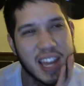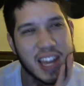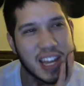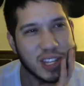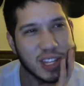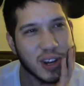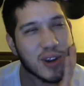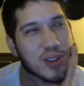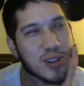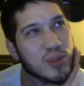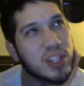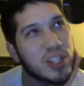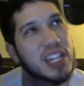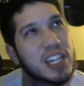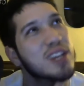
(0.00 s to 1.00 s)
They're always
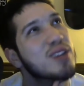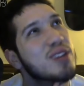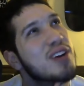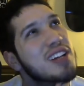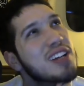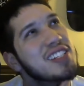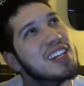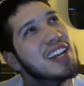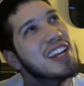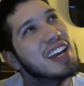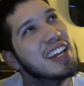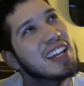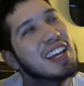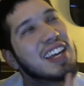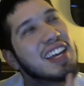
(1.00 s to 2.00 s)
really good ones that I
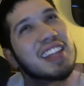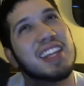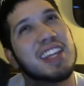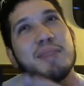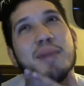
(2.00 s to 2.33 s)
can like think